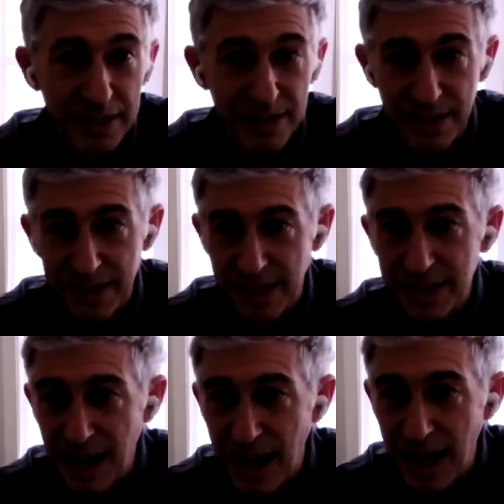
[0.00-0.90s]
makes sense is,
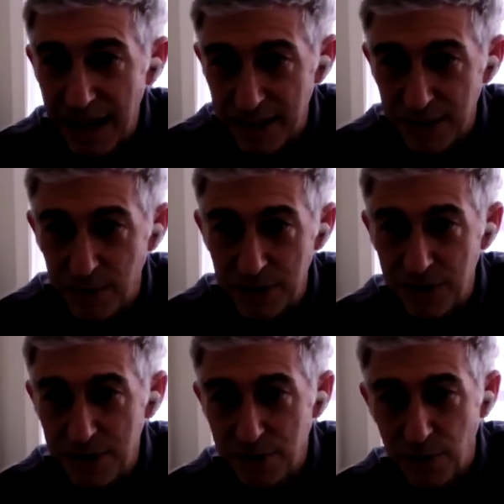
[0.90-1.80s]
as I think the
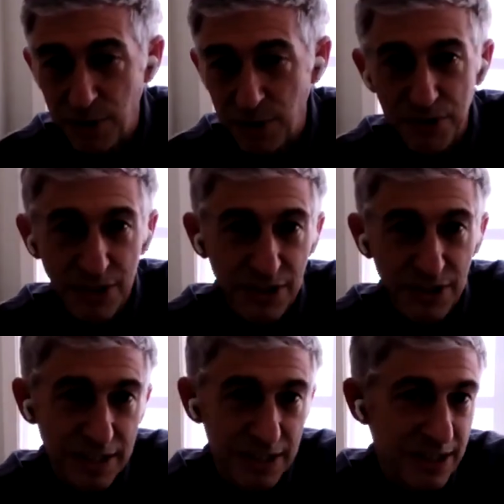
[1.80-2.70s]
this question
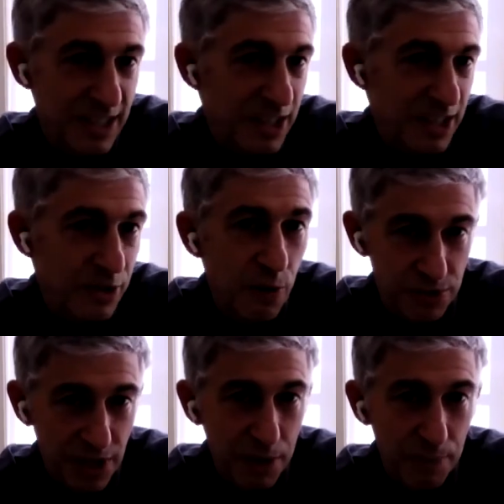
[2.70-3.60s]
suggests, is that you
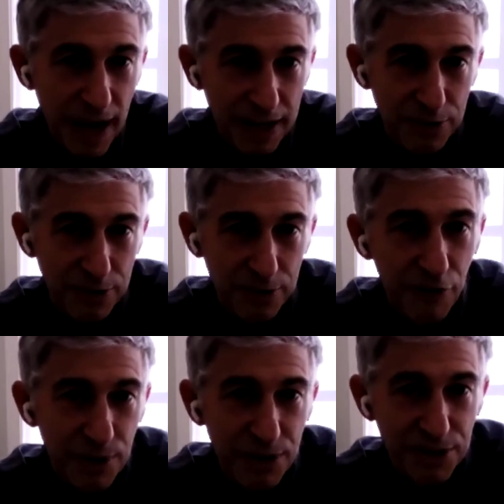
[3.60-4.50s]
don't send it back to a
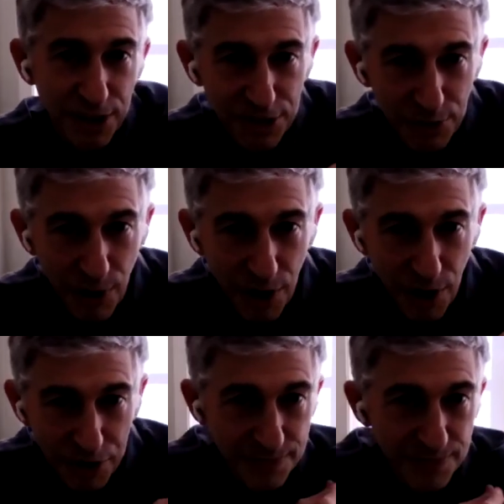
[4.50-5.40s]
government that's going to
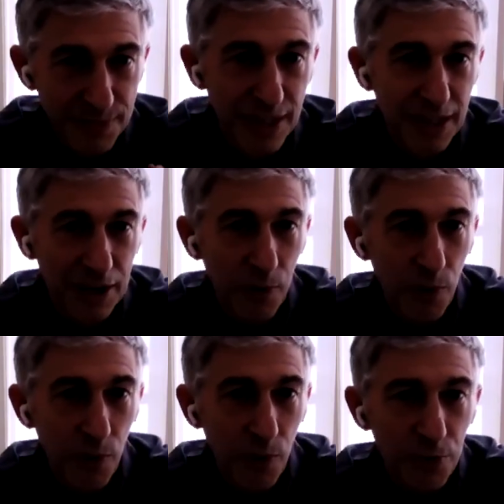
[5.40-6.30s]
squander it,
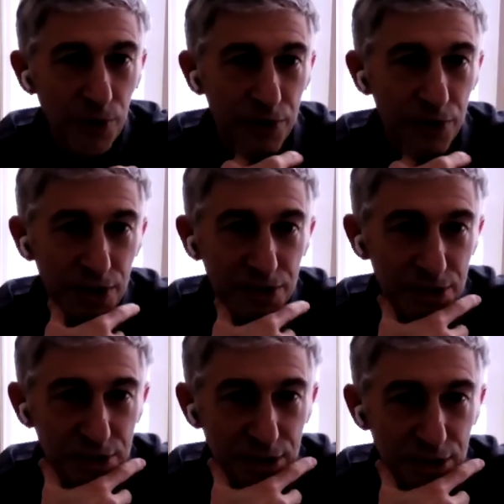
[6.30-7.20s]
or whether
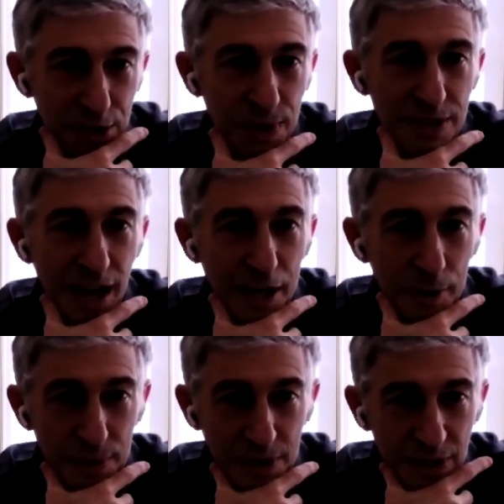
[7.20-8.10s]
it's just going to be
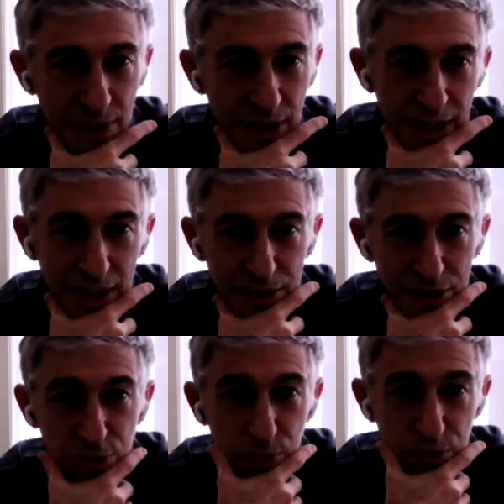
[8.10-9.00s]
tied up in in
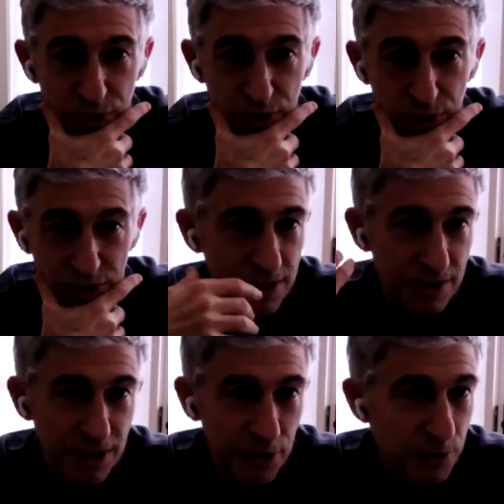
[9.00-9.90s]
disputes as
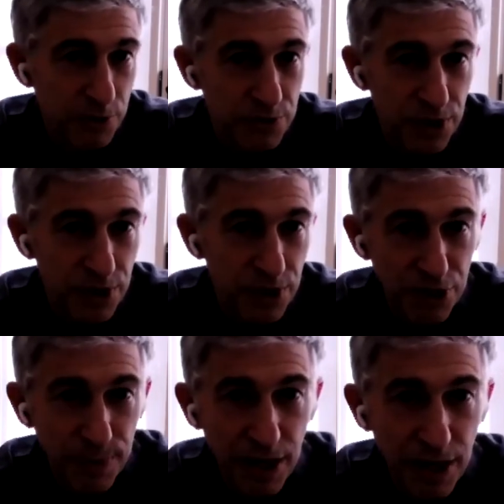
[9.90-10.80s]
to you know who's
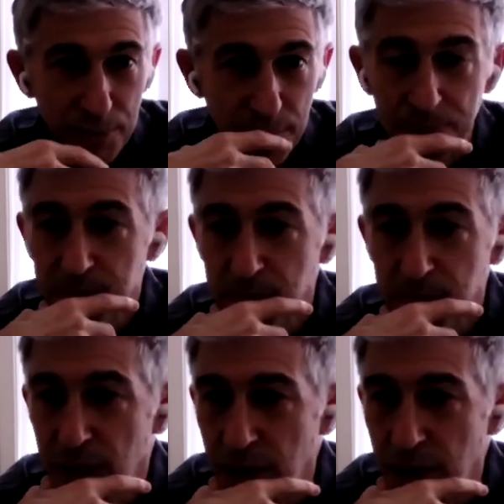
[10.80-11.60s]
legitimate government.